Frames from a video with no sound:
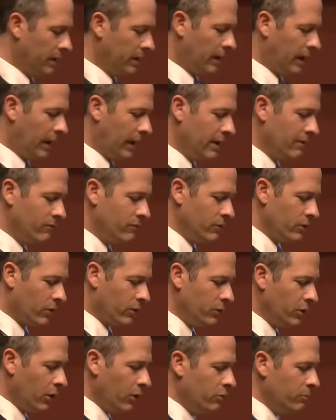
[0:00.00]
I have
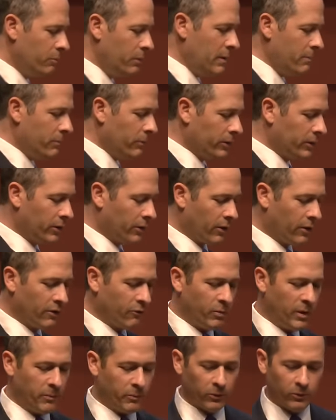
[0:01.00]
known people and heard of
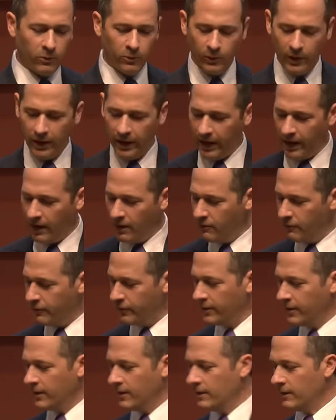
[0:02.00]
people who have
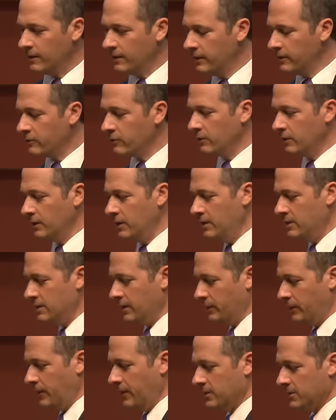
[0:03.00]
literally done
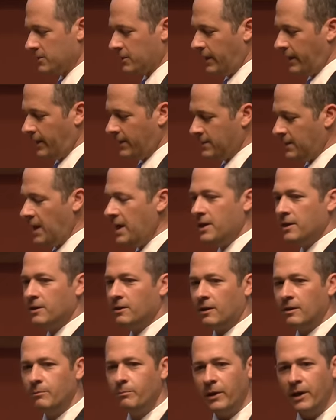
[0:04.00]
things like taken
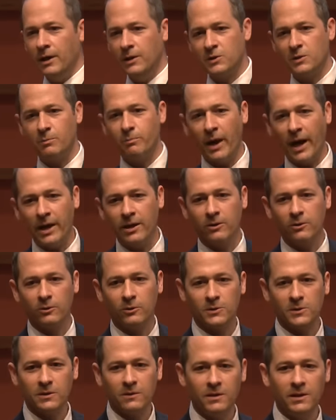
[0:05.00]
unpaid
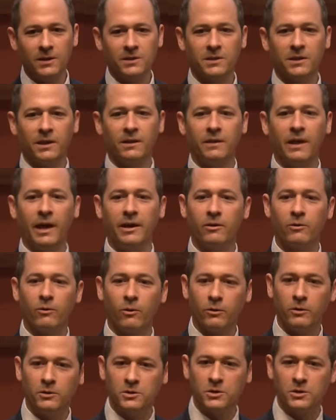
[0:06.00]
sabbaticals and things like that in order to